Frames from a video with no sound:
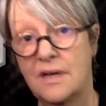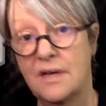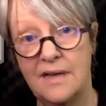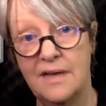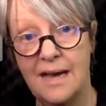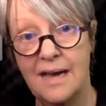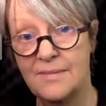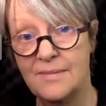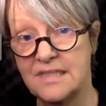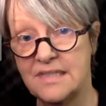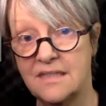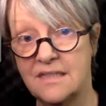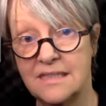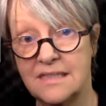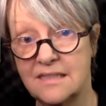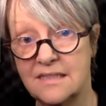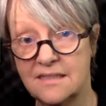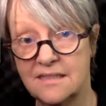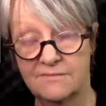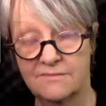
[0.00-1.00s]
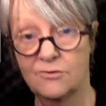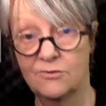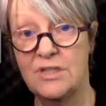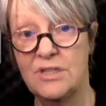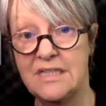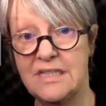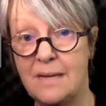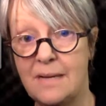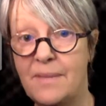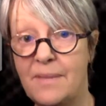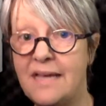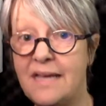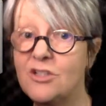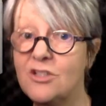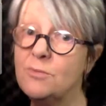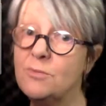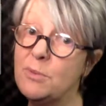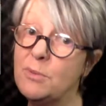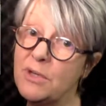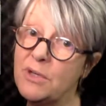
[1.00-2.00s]
Amazon's retail page,
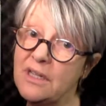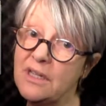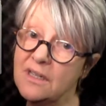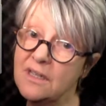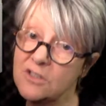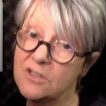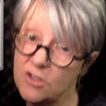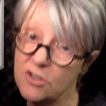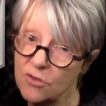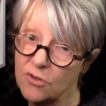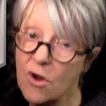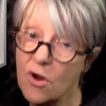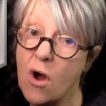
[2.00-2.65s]
you'll be bringing it to your